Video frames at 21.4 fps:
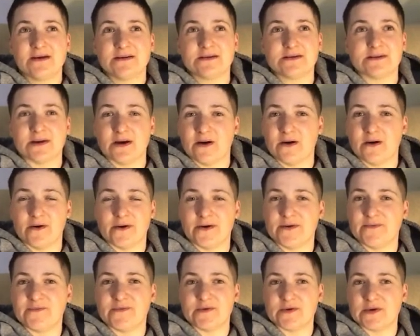So
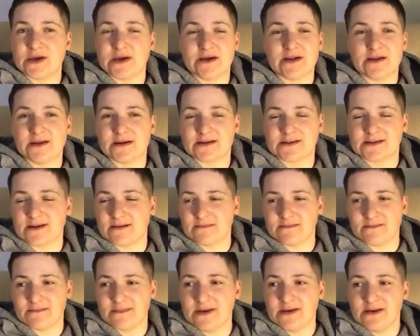if you can't accept
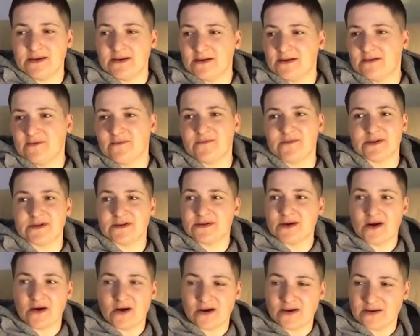me for the
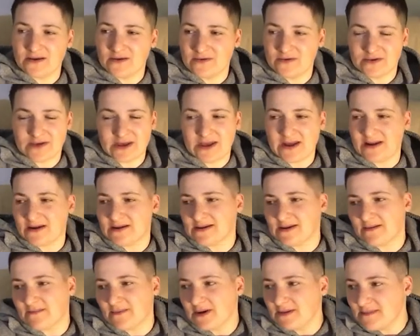doll, you can't
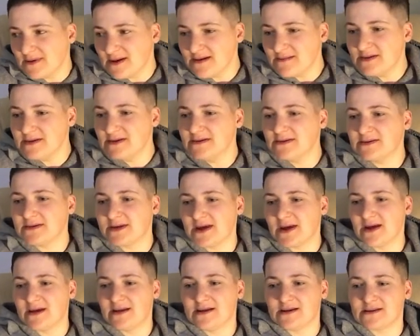accept my babies,
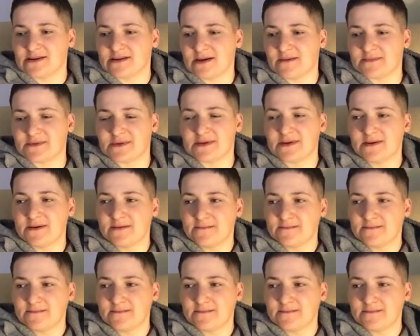can't accept